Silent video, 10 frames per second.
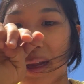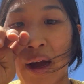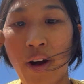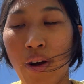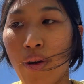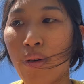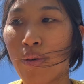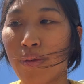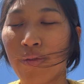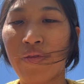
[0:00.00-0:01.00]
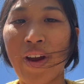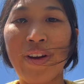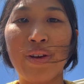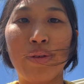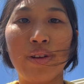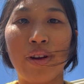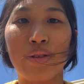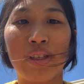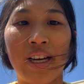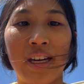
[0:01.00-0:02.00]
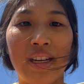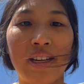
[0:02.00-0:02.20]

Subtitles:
Oh, very cool, Goes Nut.